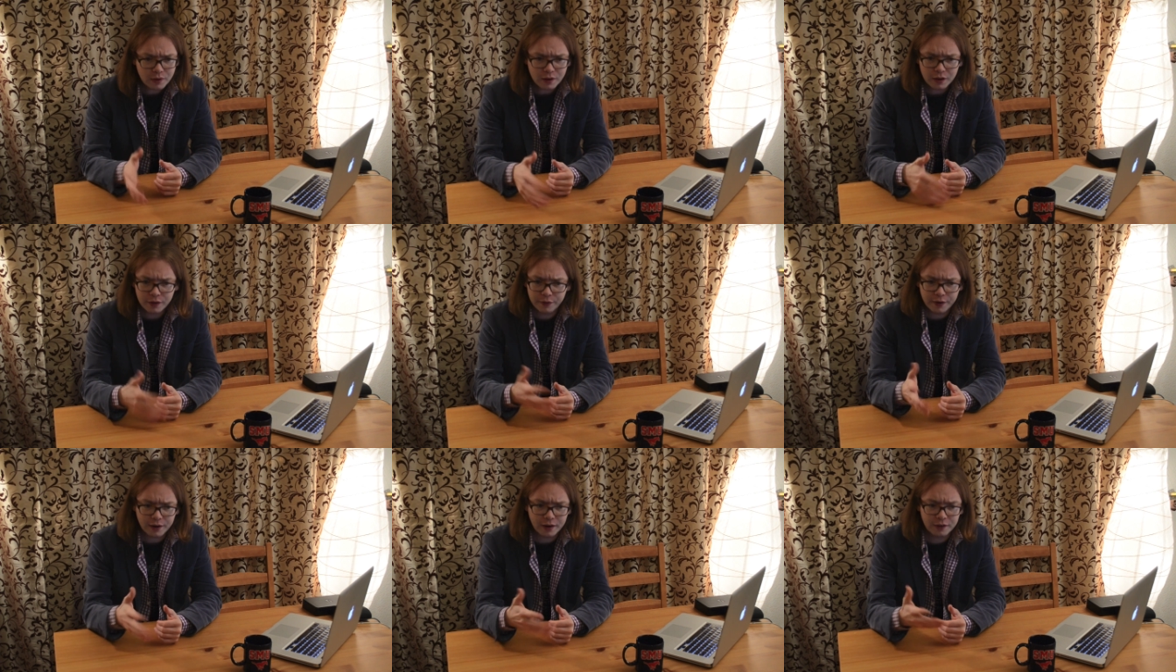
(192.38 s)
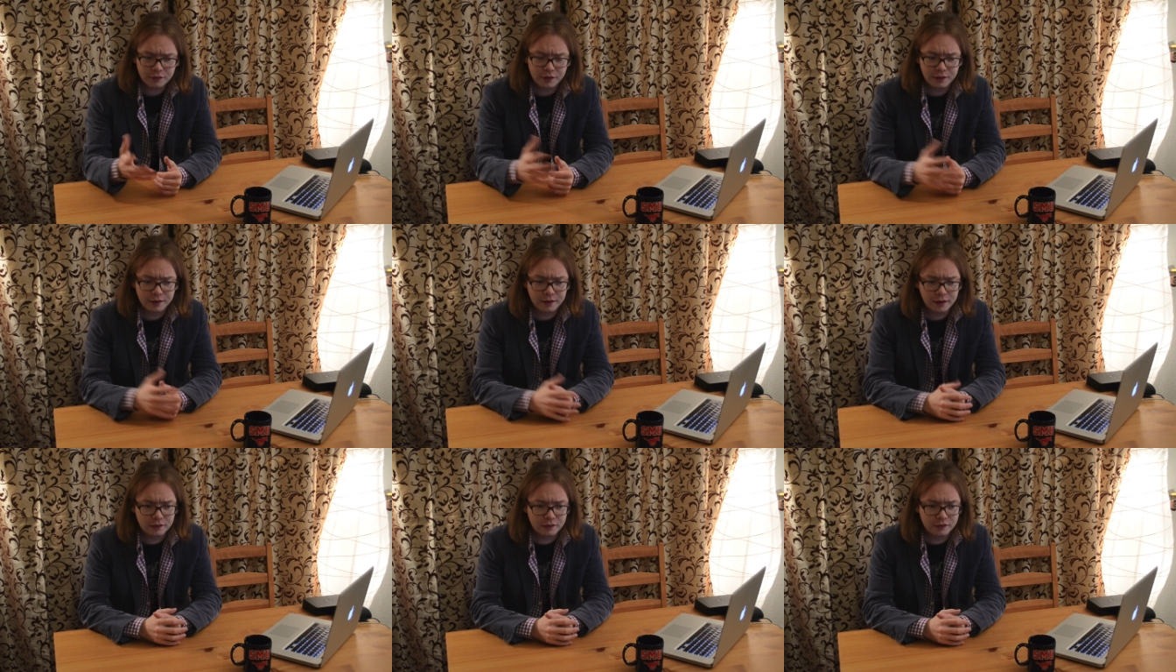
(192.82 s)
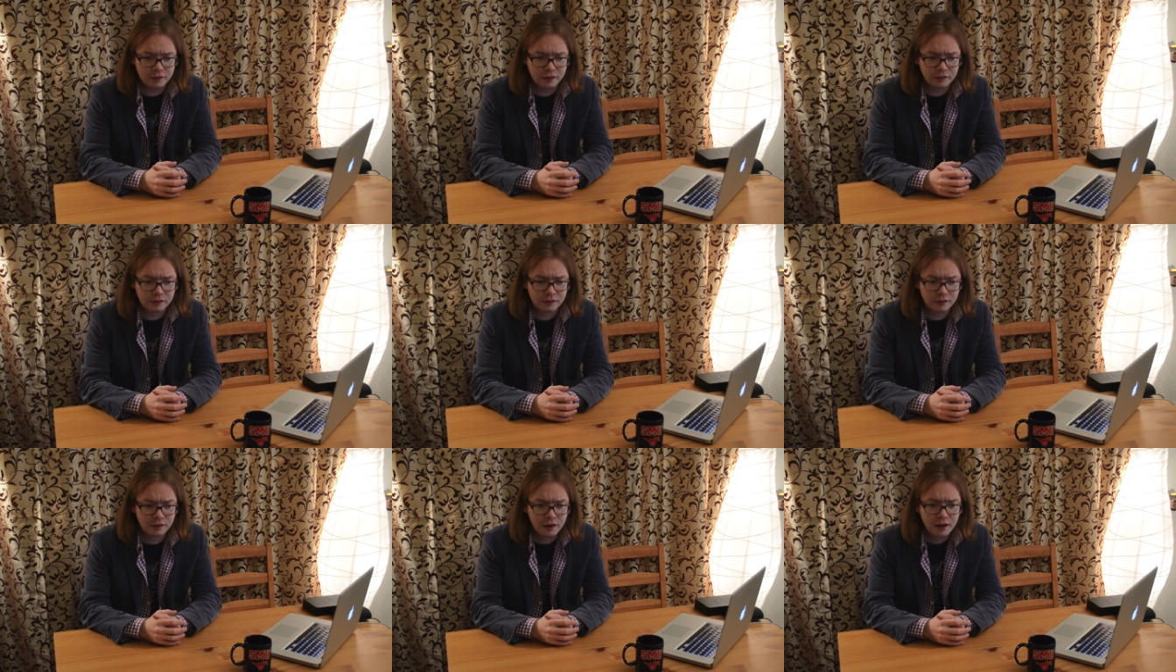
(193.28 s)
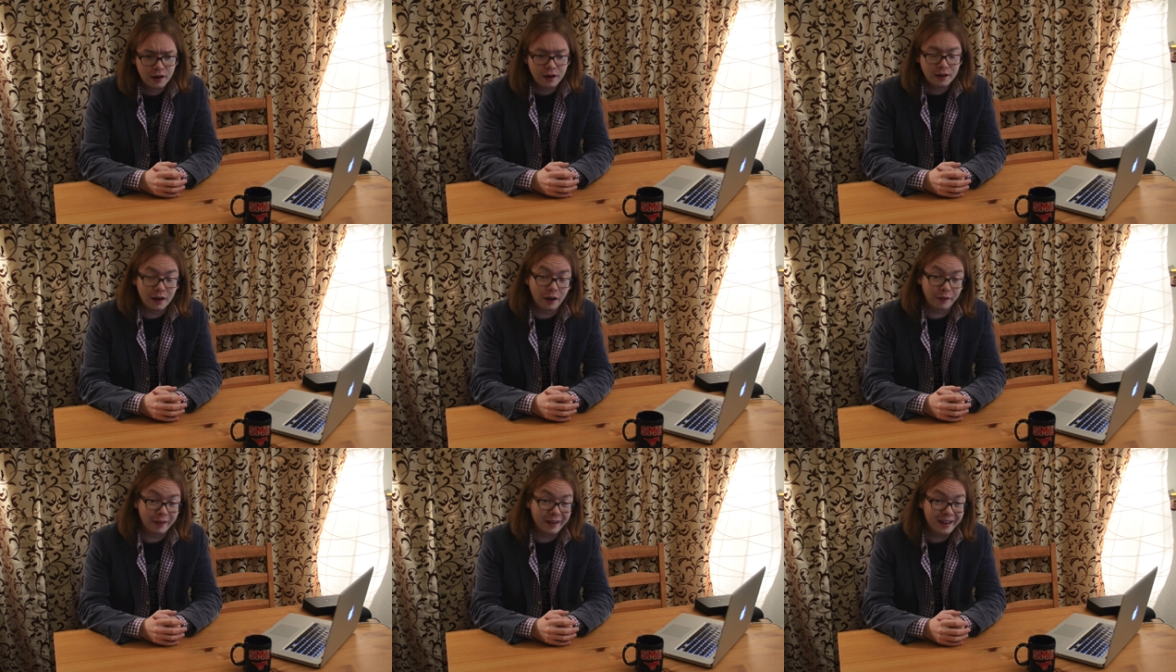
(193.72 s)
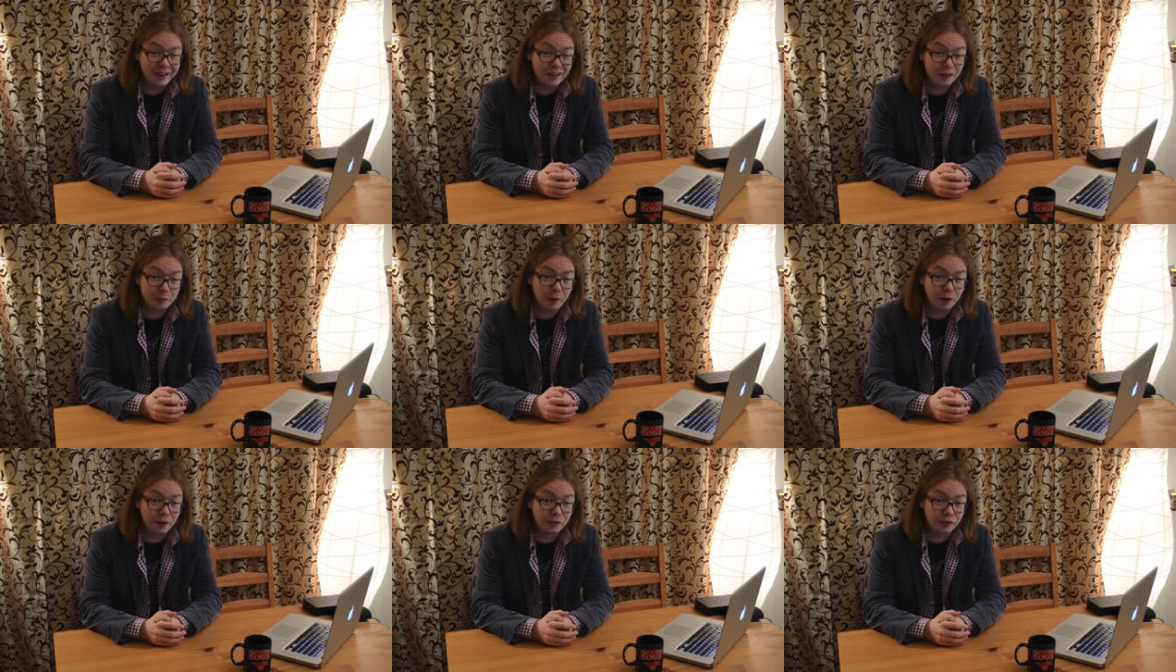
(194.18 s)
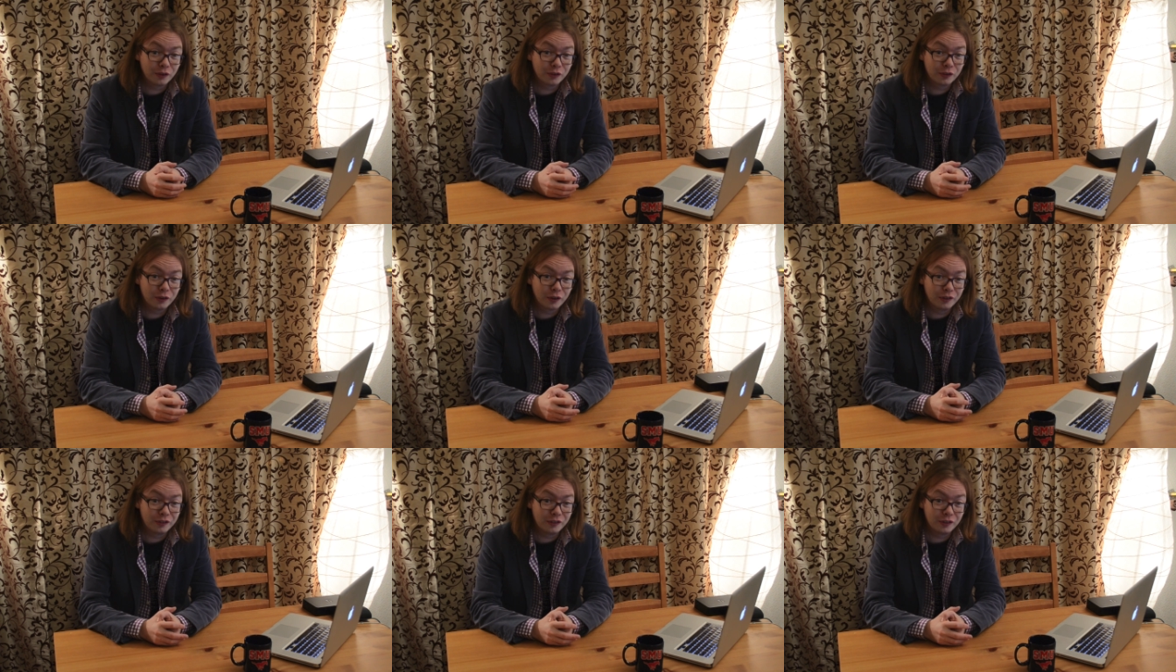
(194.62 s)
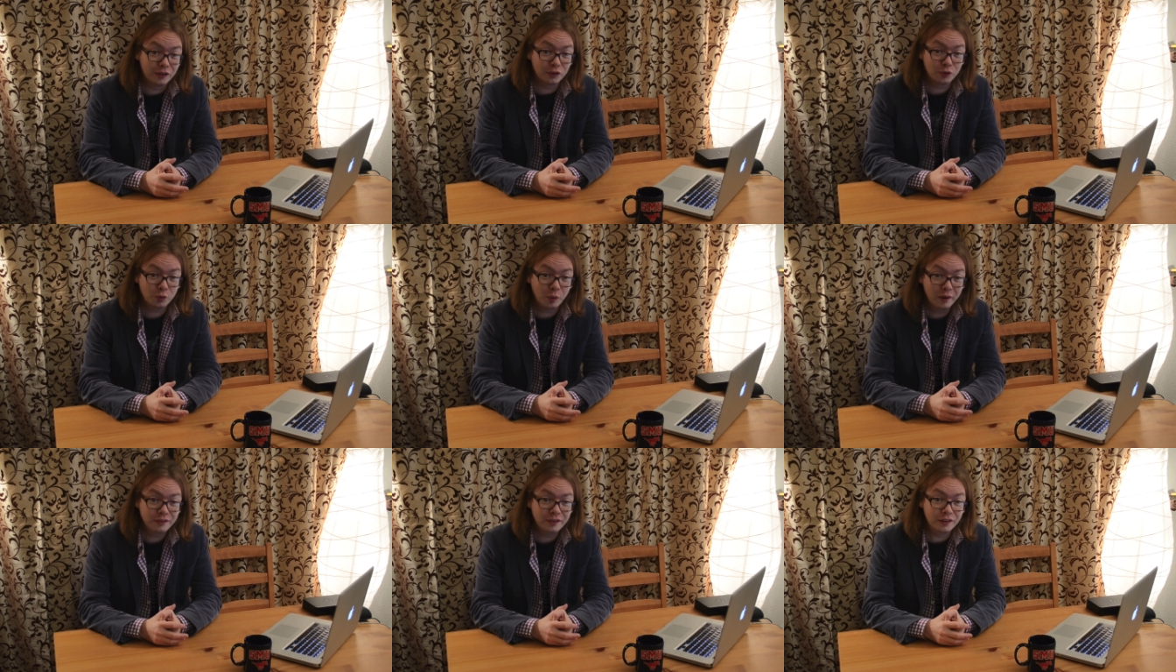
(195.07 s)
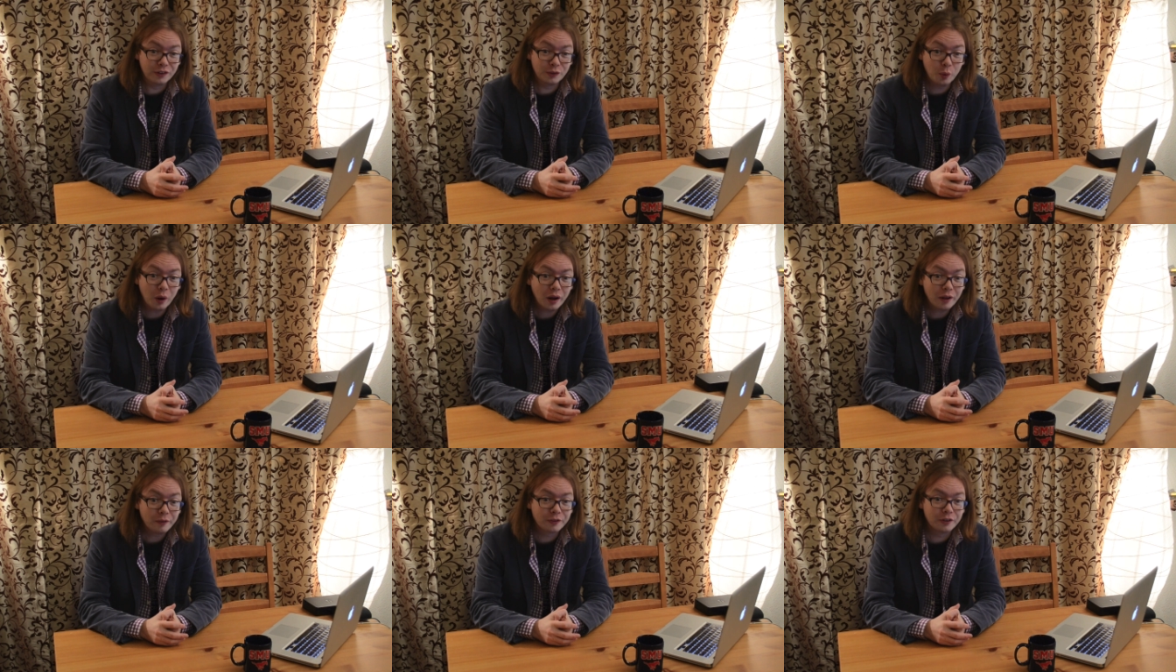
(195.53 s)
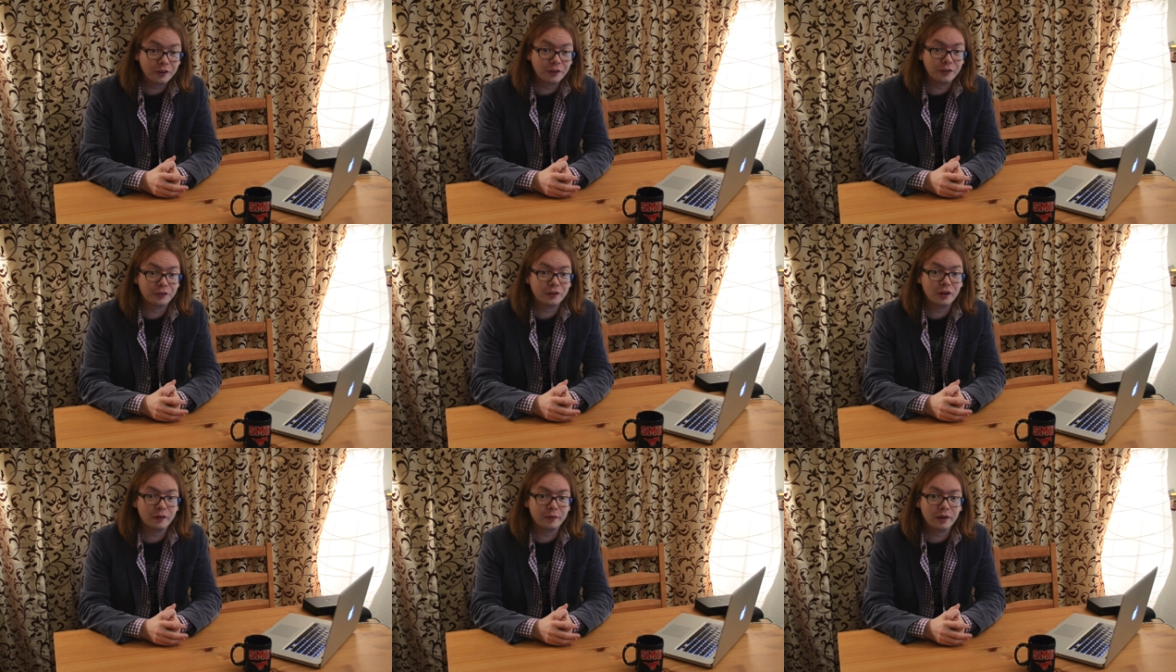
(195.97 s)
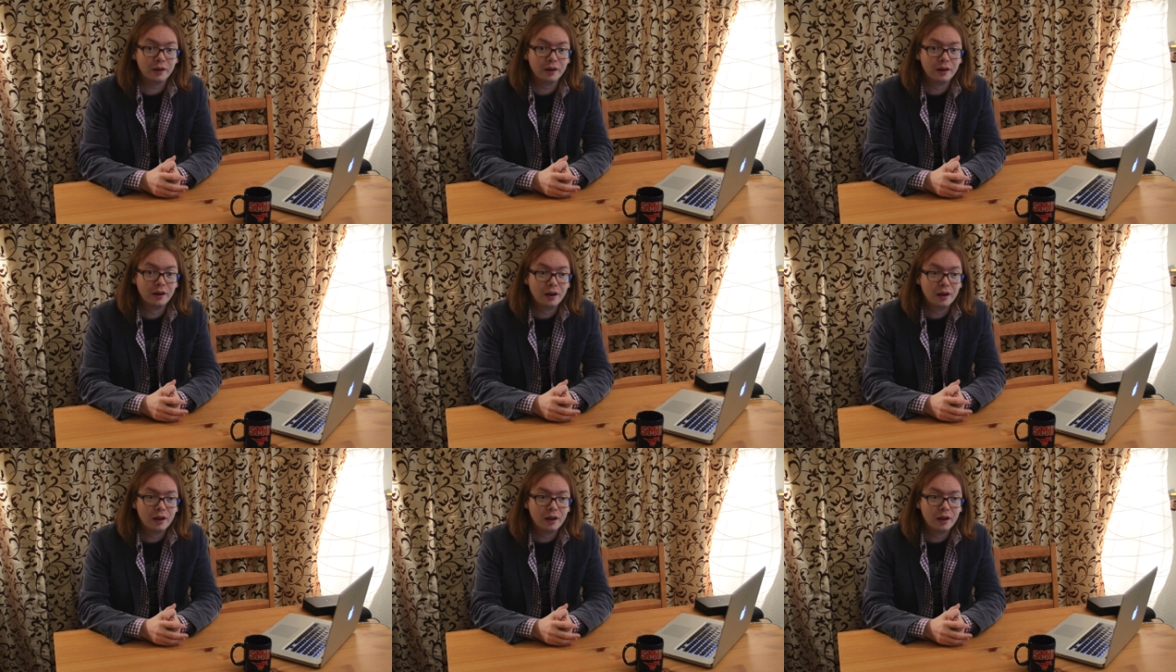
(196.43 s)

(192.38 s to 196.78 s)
in the 1990s. Now, the Higgs boson took until 2012 to discover